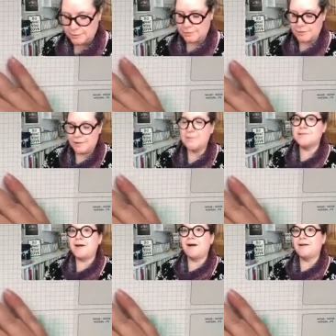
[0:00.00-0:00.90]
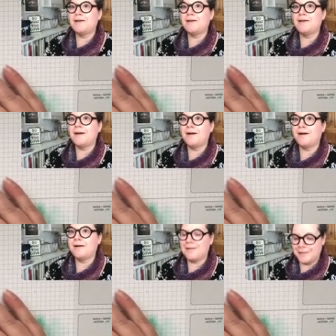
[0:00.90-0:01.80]
So there's our little
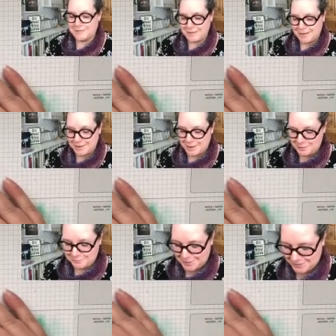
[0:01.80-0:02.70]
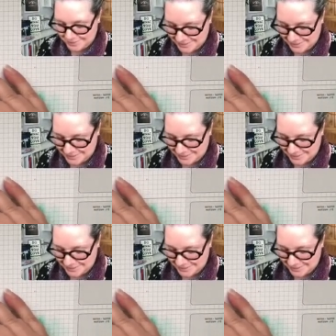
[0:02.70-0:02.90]
card. Isn't that cute?